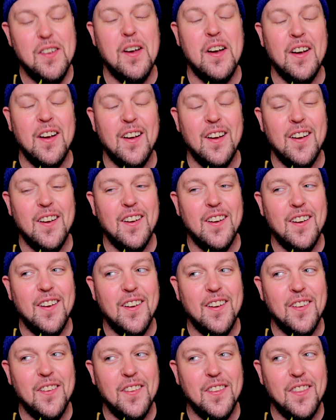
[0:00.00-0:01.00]

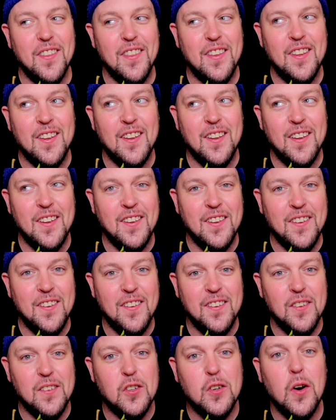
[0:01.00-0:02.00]
uh,
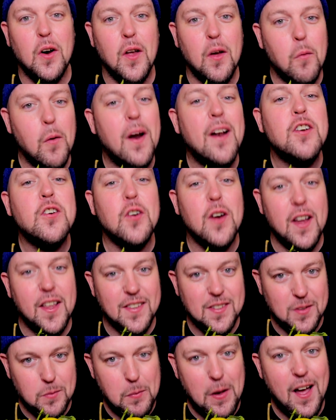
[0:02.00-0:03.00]
the tra what
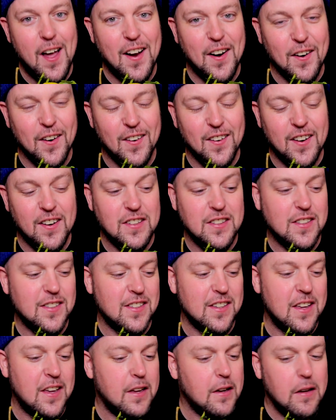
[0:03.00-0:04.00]
transpired, I should
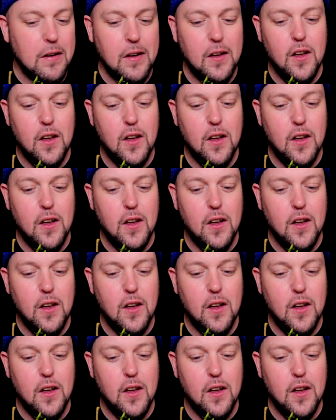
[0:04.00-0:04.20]
say,